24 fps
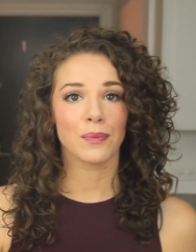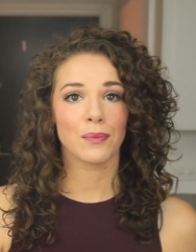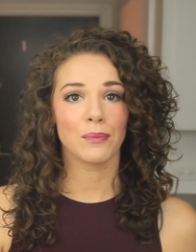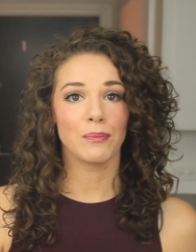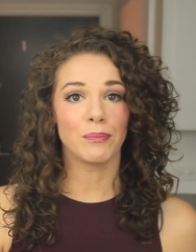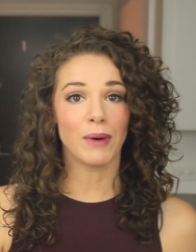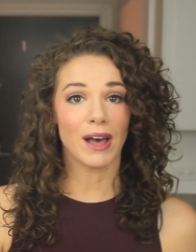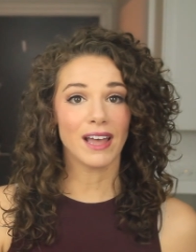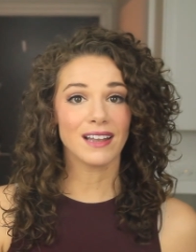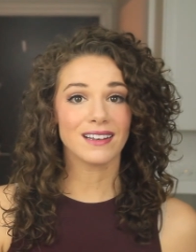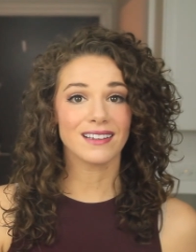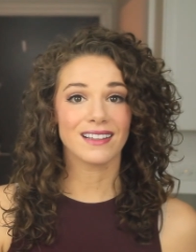
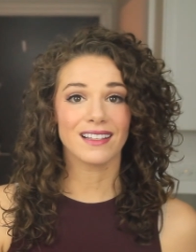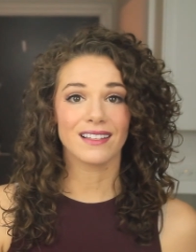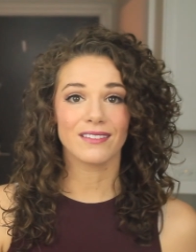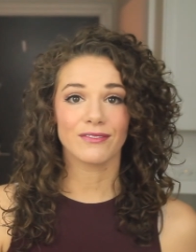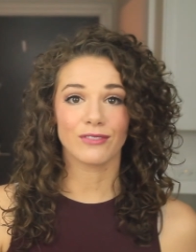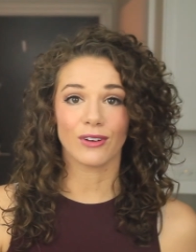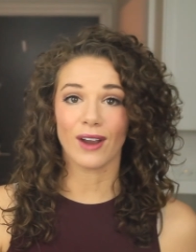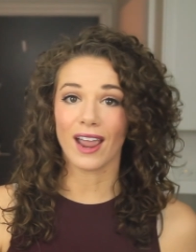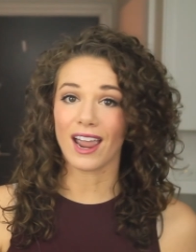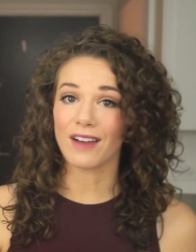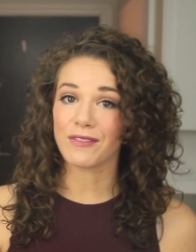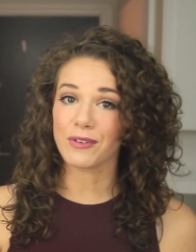But
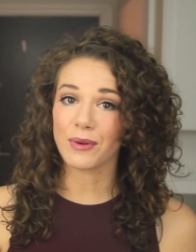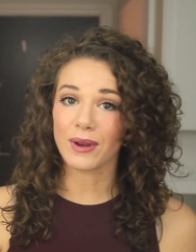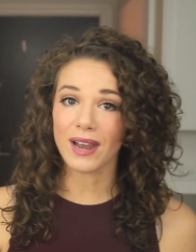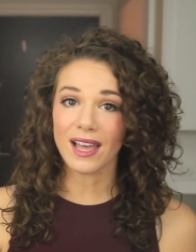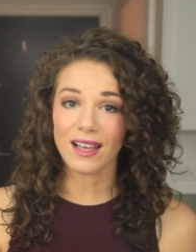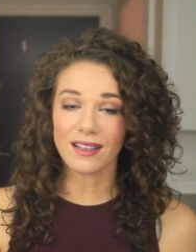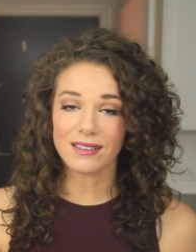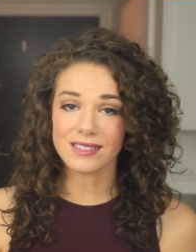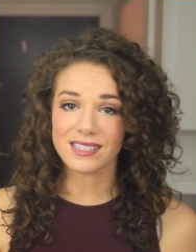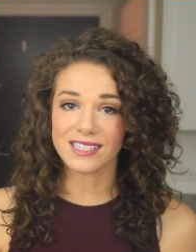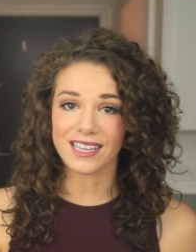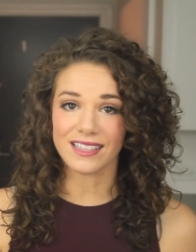for everyone
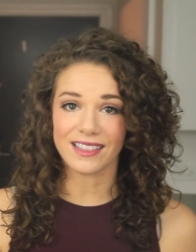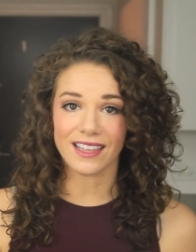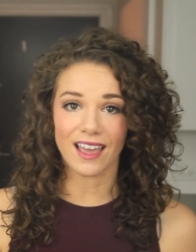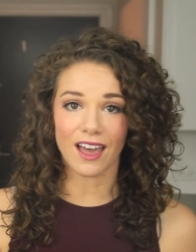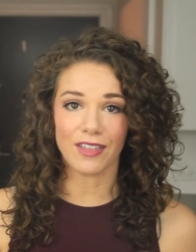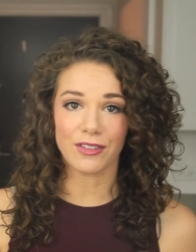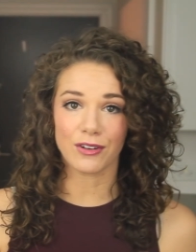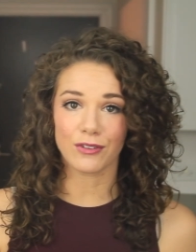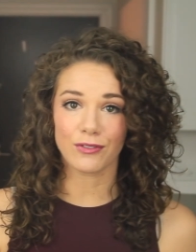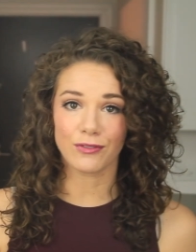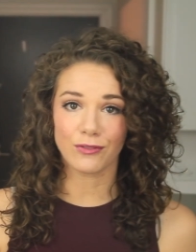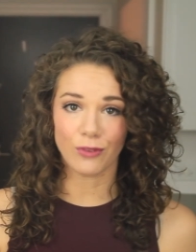else in the
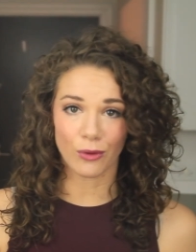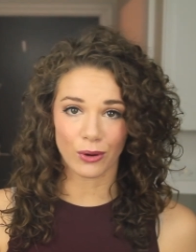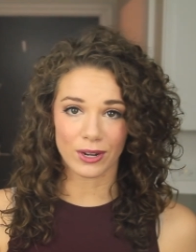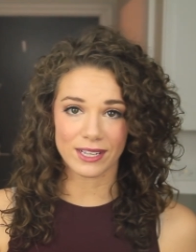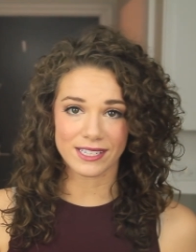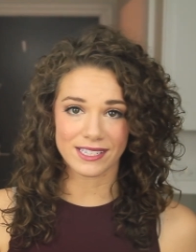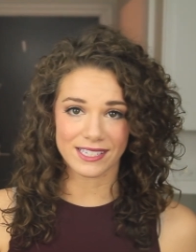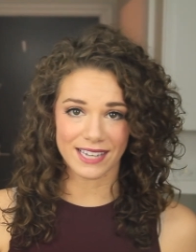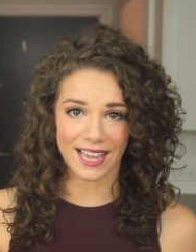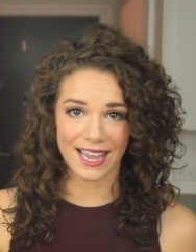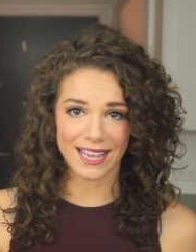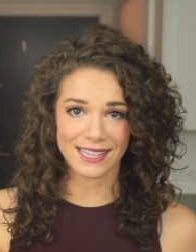other 40
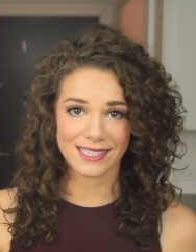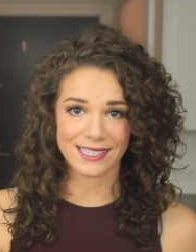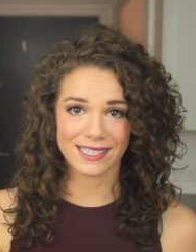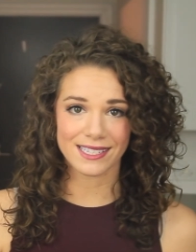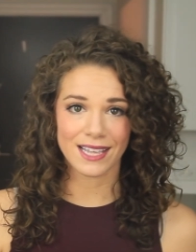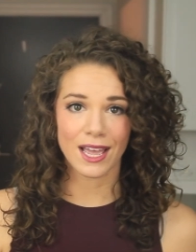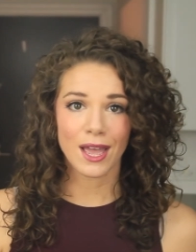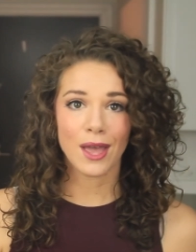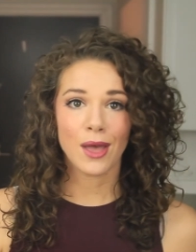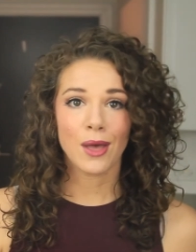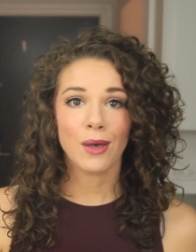states,